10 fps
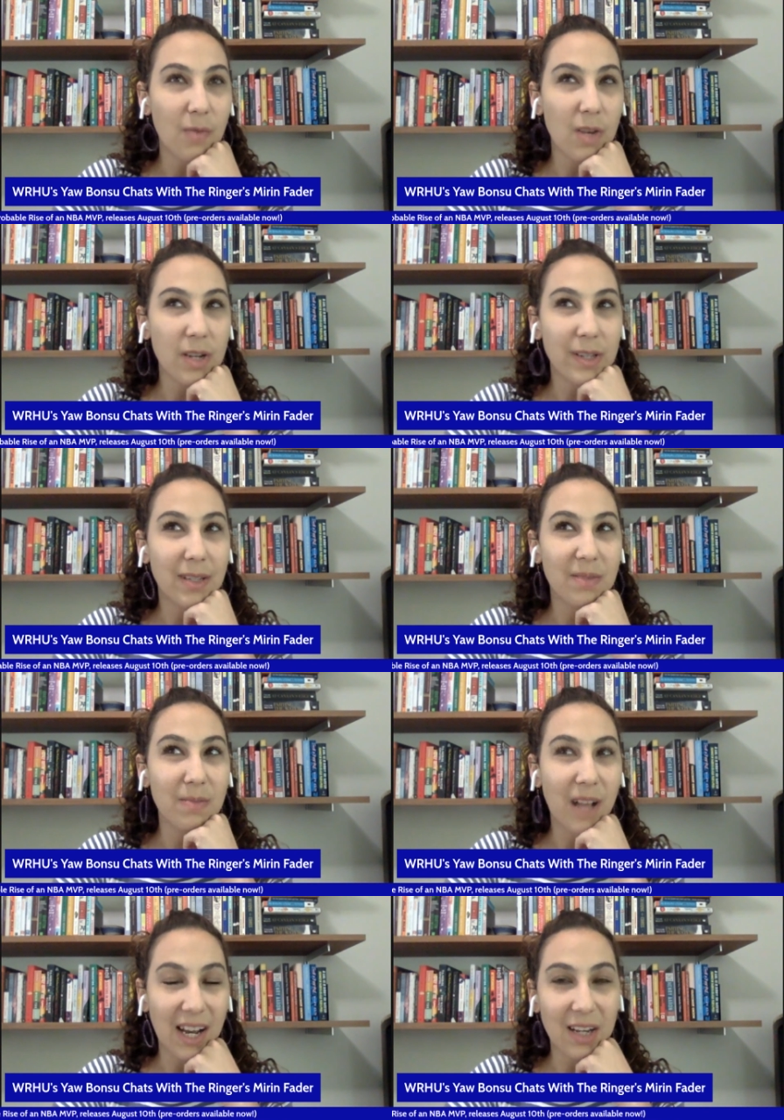what it is to
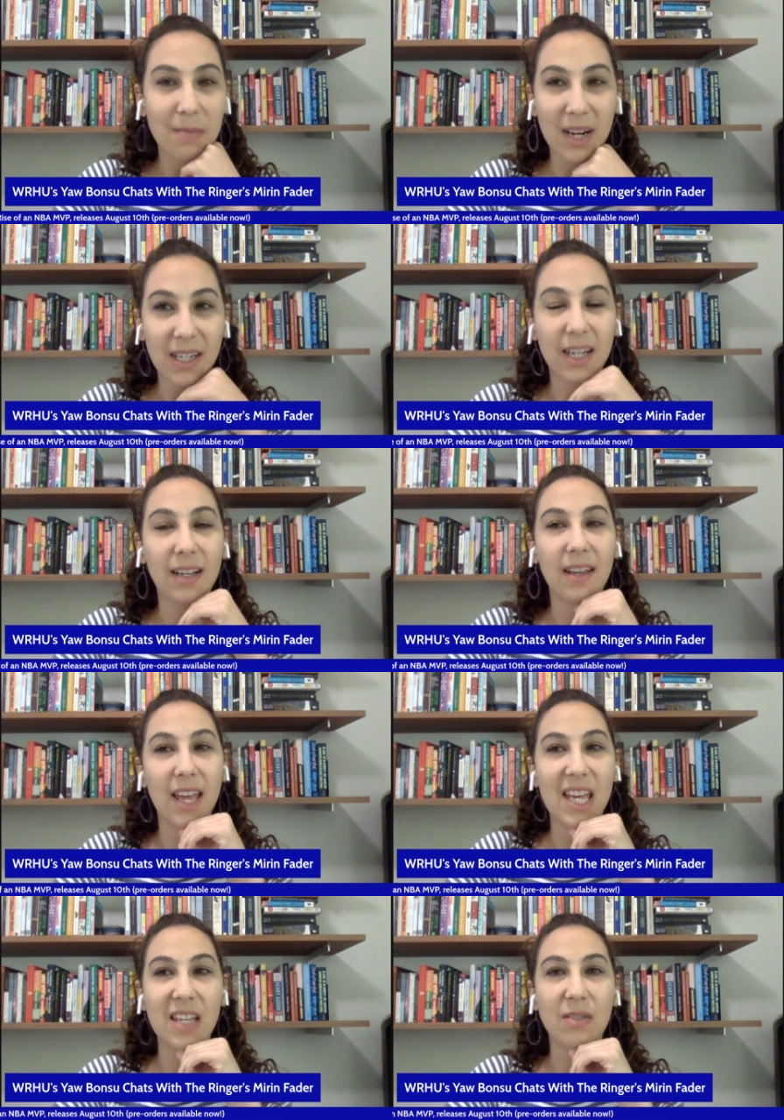be black in
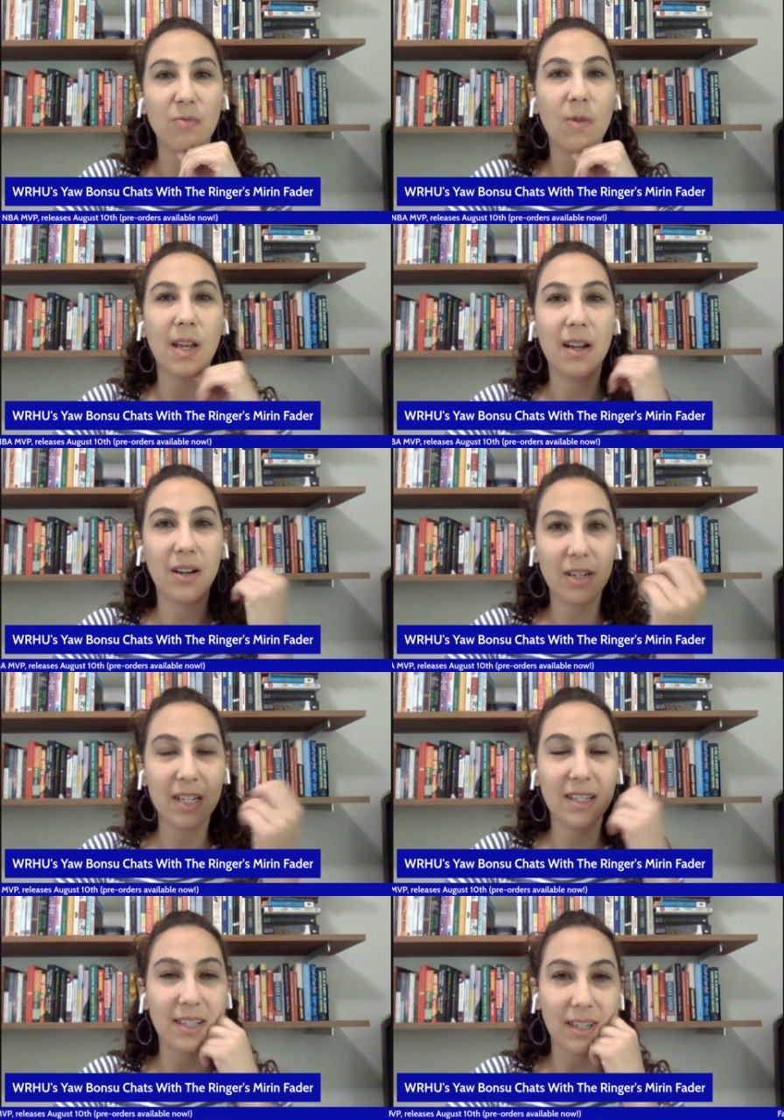America and what a
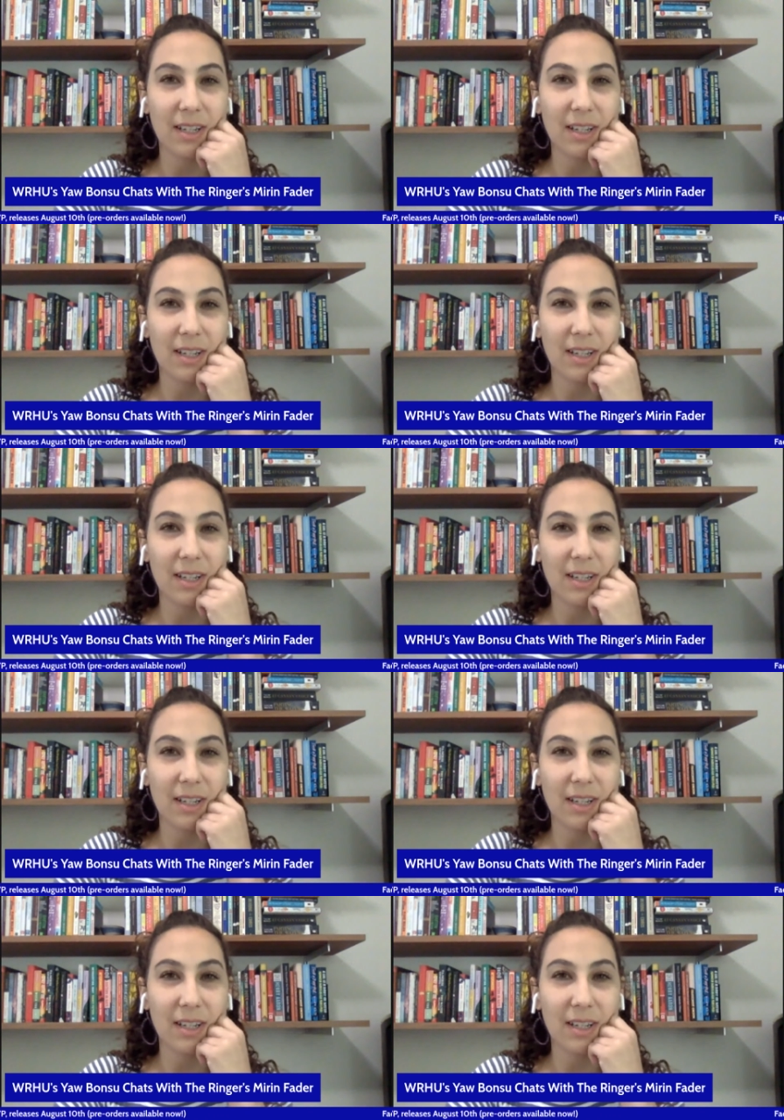hoodie,